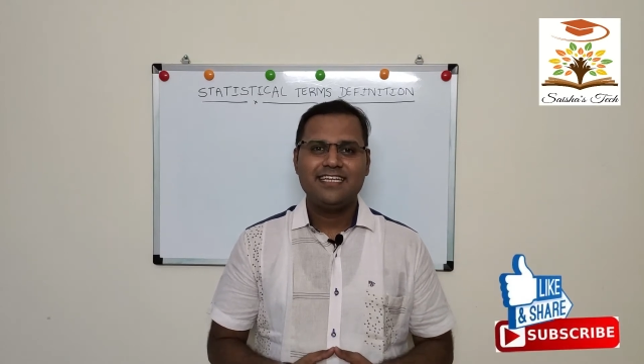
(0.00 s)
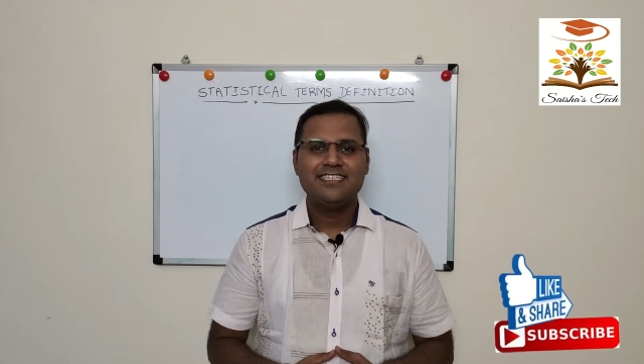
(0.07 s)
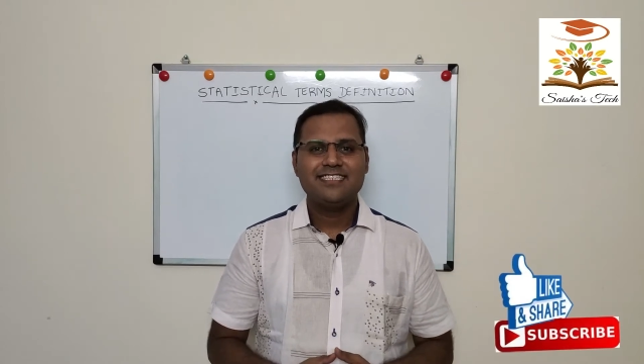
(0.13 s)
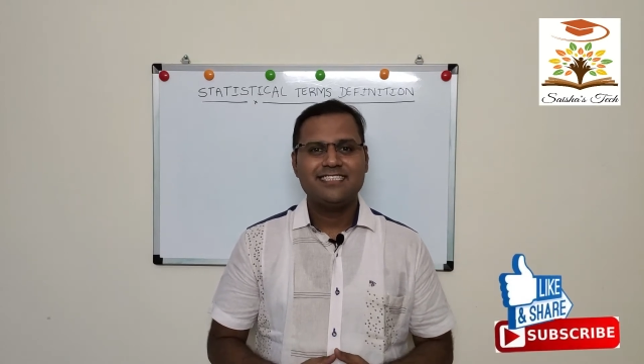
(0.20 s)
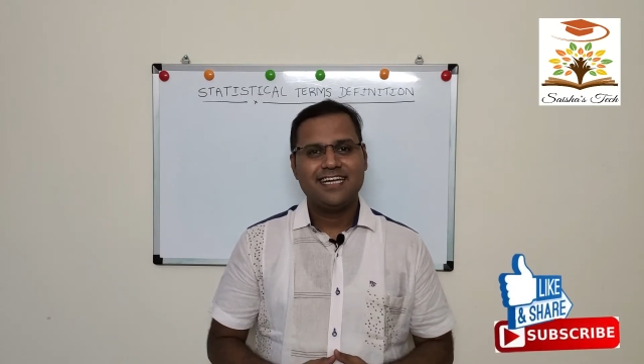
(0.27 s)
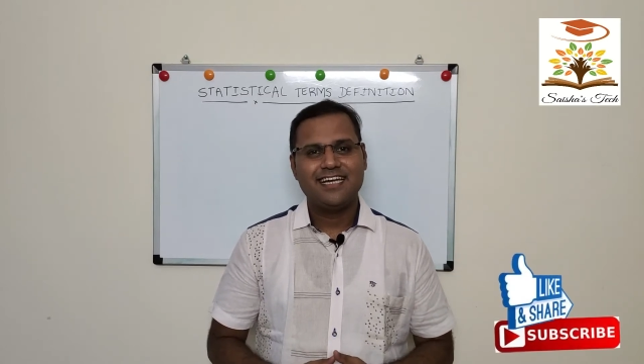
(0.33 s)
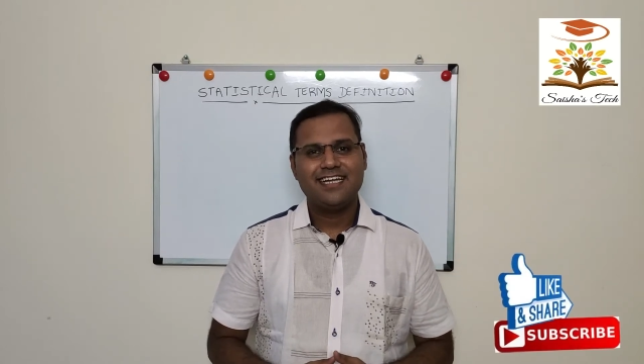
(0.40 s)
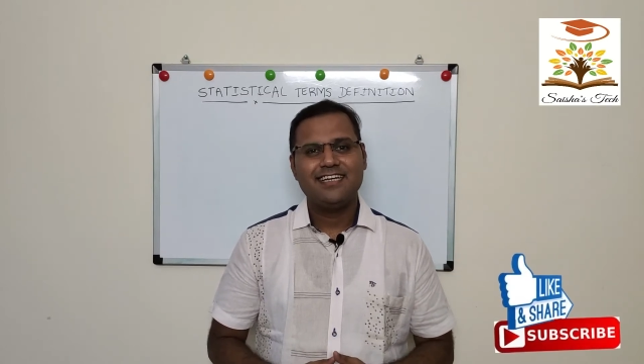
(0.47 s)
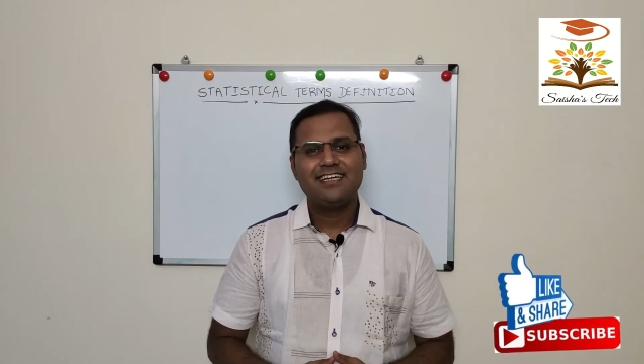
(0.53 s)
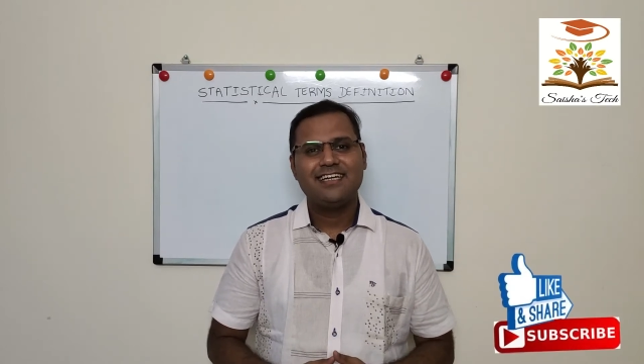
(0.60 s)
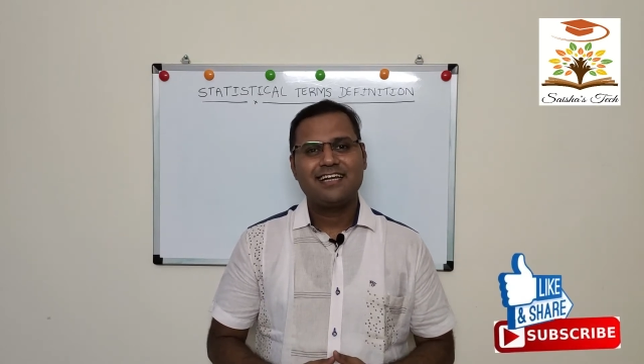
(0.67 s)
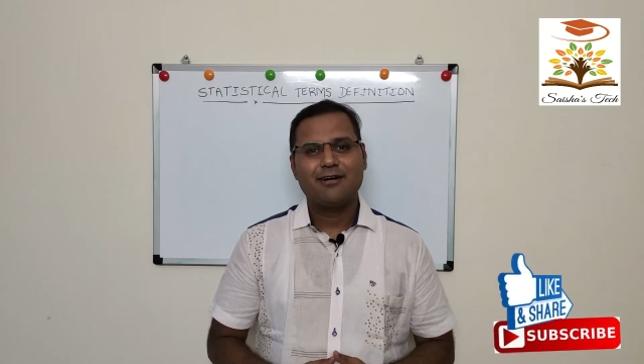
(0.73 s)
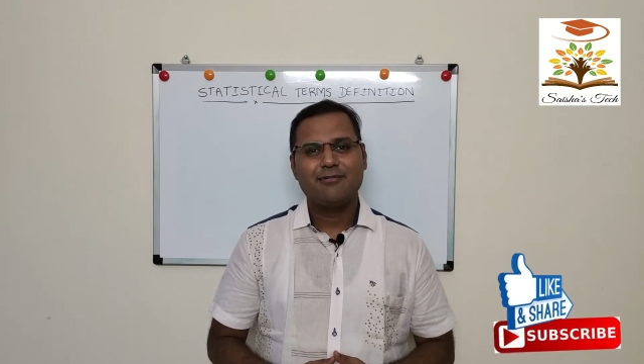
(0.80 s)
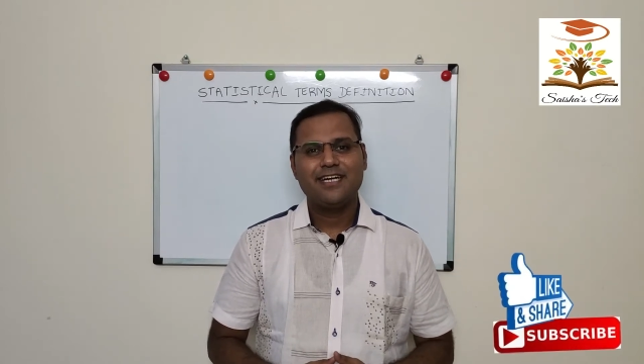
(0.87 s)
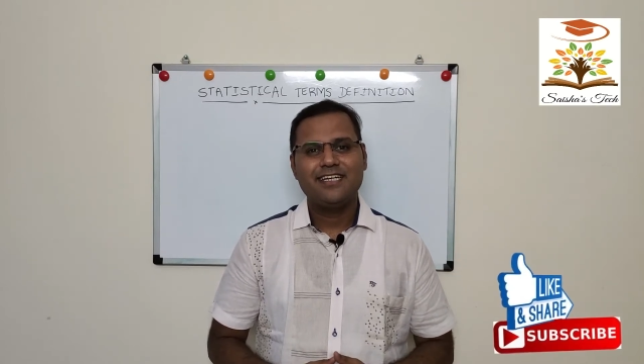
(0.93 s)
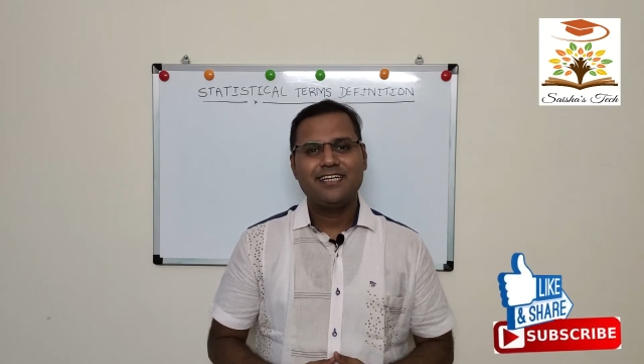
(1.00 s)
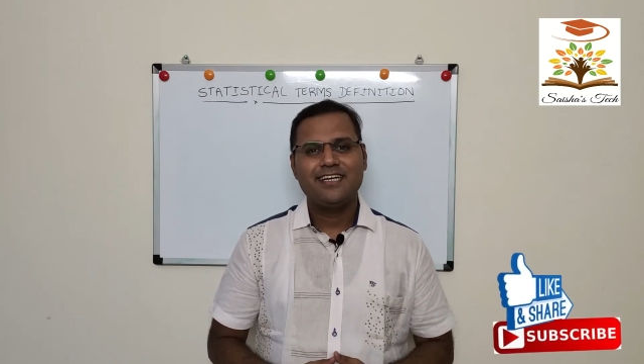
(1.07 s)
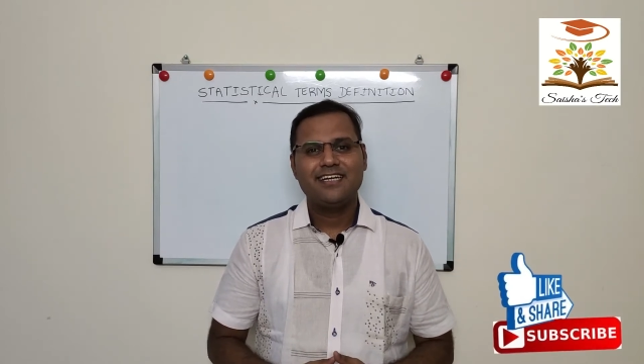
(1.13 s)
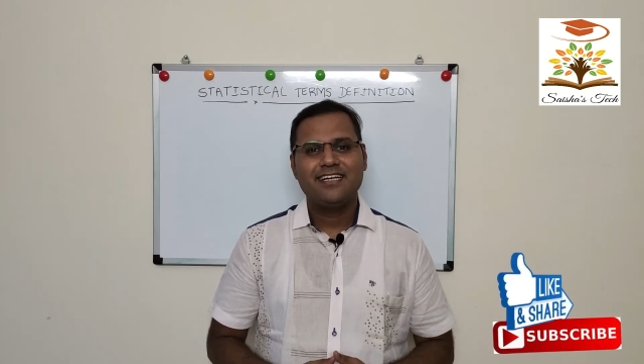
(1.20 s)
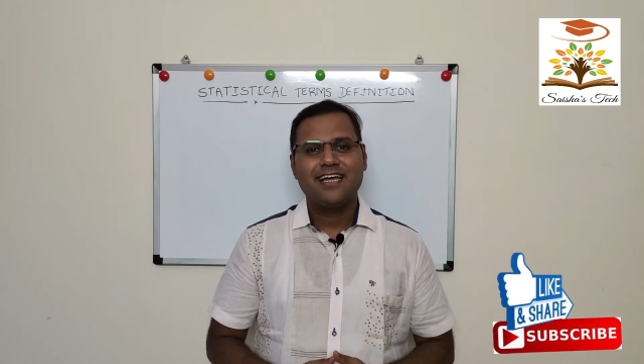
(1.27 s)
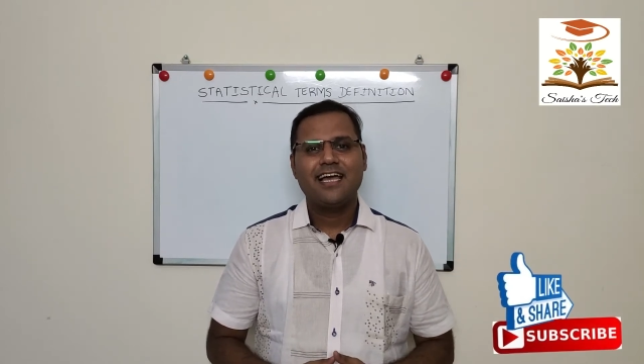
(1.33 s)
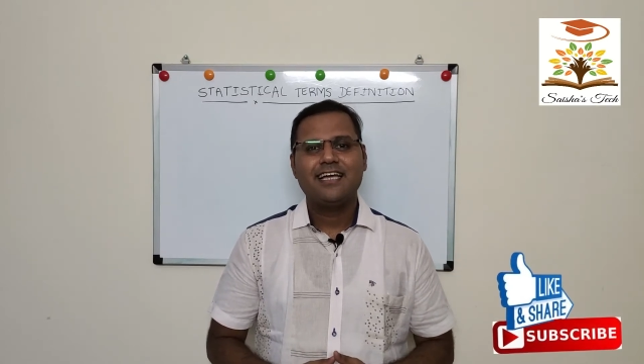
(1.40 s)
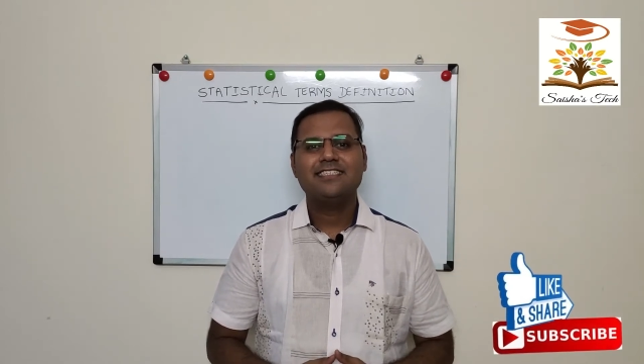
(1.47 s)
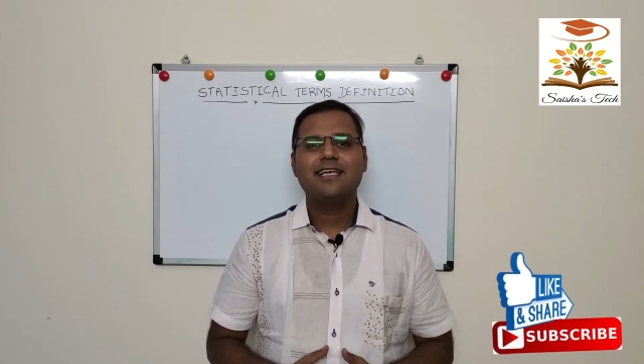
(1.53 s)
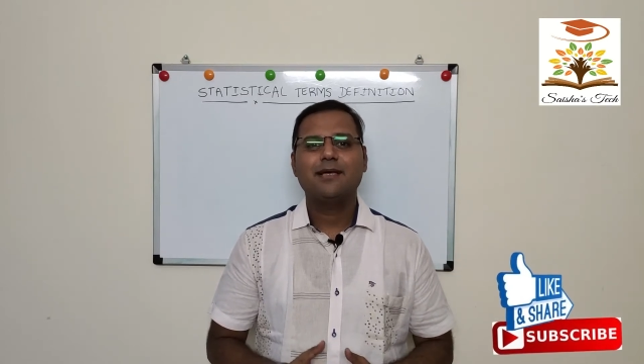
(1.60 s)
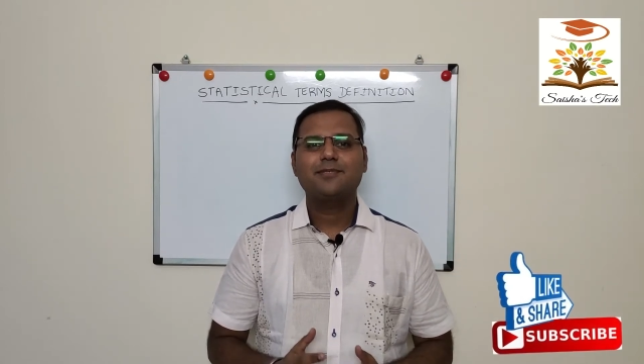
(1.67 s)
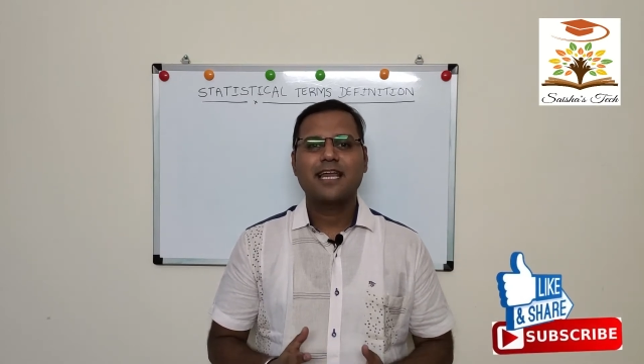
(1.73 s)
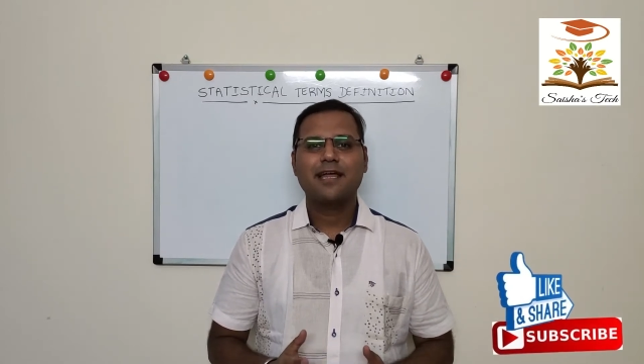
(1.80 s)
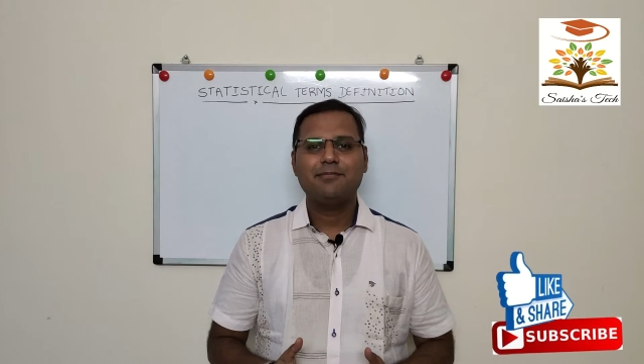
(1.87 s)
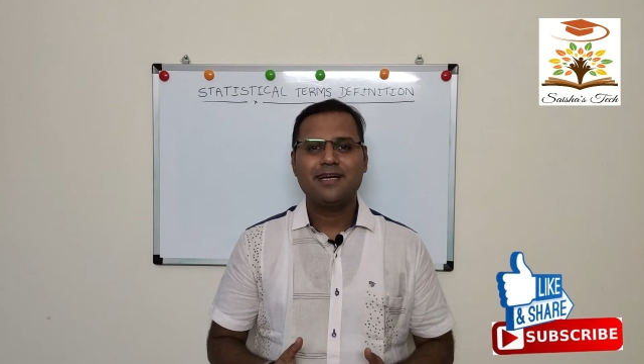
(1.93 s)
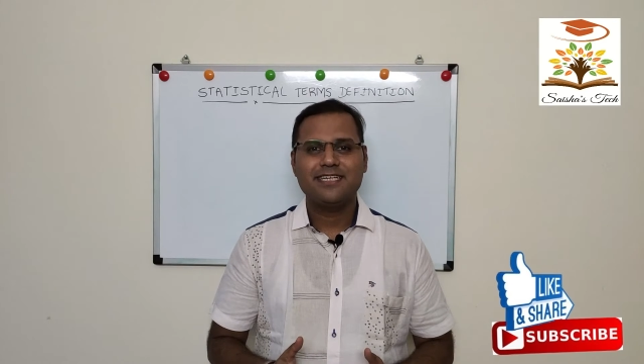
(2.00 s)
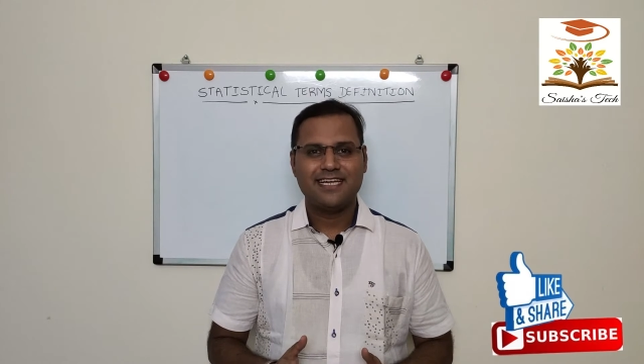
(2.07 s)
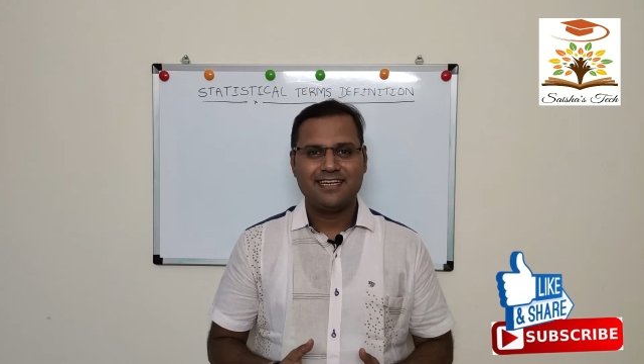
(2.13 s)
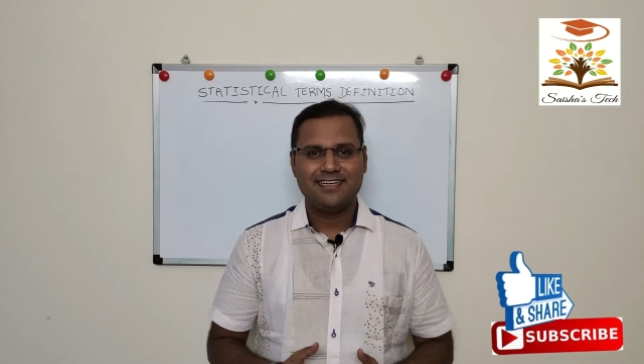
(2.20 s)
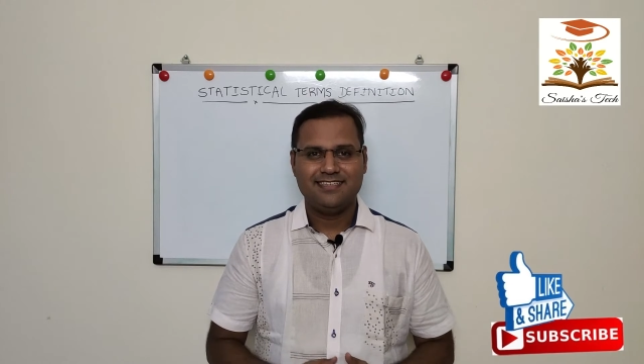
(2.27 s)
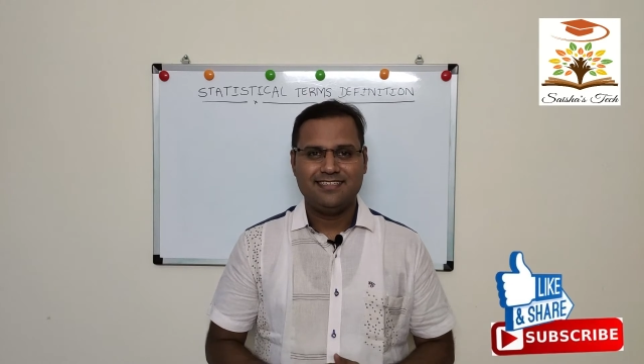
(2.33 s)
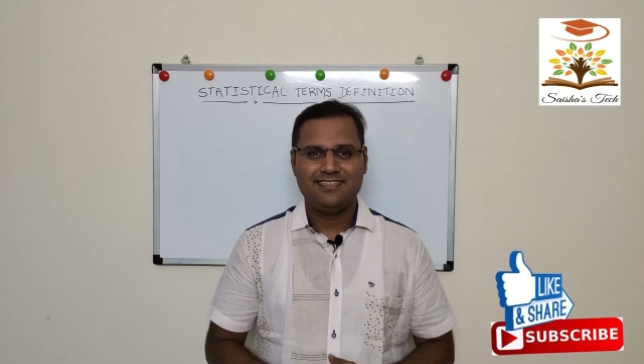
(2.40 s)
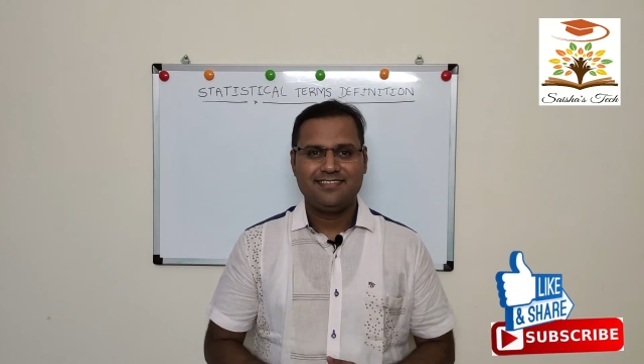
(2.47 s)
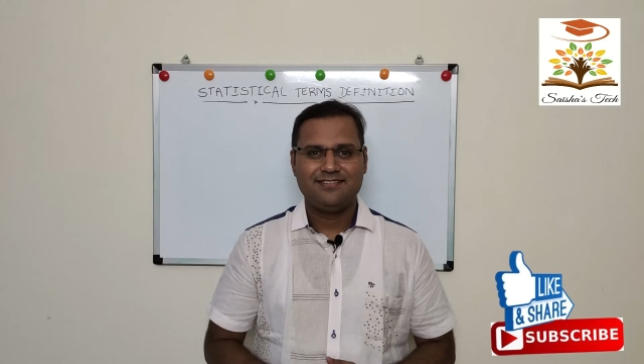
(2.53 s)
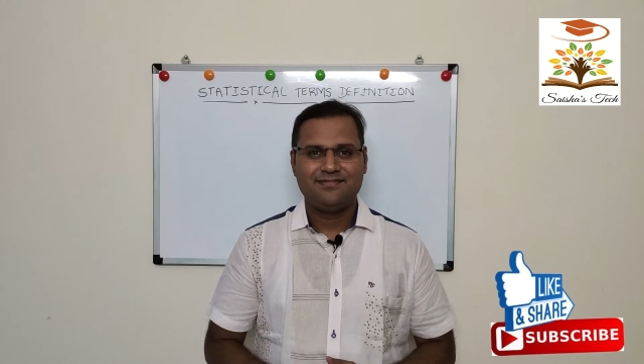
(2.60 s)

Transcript: share, comment and subscribe my channel